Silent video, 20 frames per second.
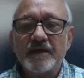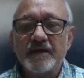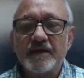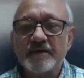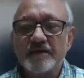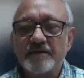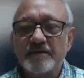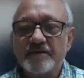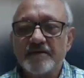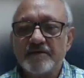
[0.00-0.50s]

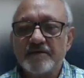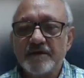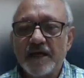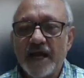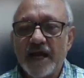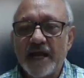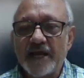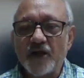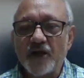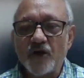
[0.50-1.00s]
Uh,
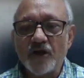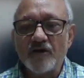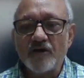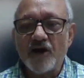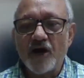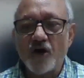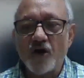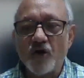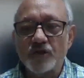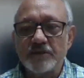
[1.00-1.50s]
I don't
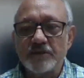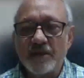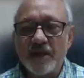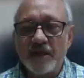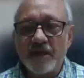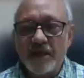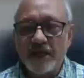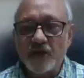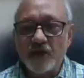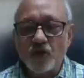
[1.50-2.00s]
know how
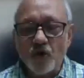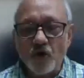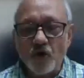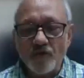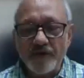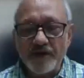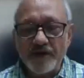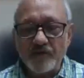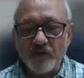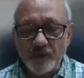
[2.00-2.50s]
in
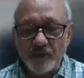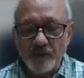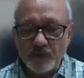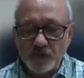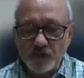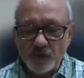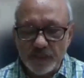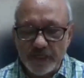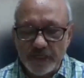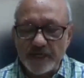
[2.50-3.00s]
COVID
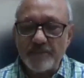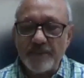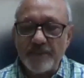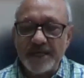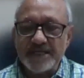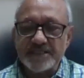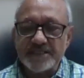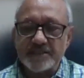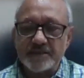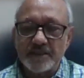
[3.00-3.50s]
we did
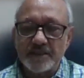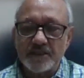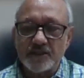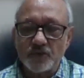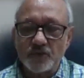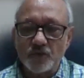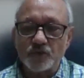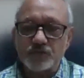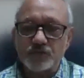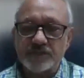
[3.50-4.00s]

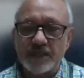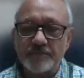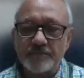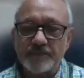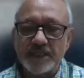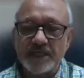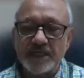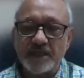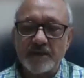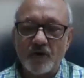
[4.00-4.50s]
mention do
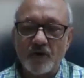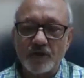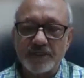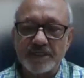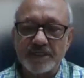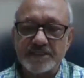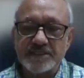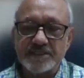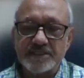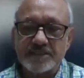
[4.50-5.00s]
something
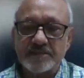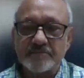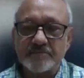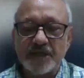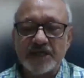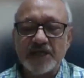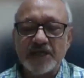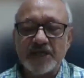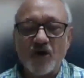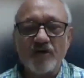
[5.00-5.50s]
about this,
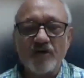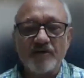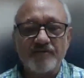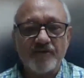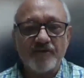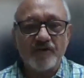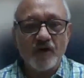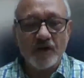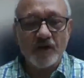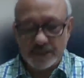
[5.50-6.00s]
but now we
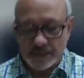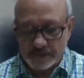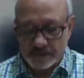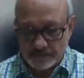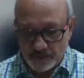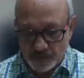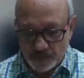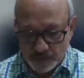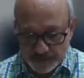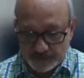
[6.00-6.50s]
have forgotten
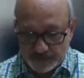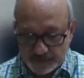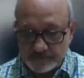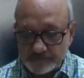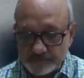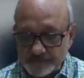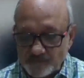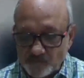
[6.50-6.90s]
about it.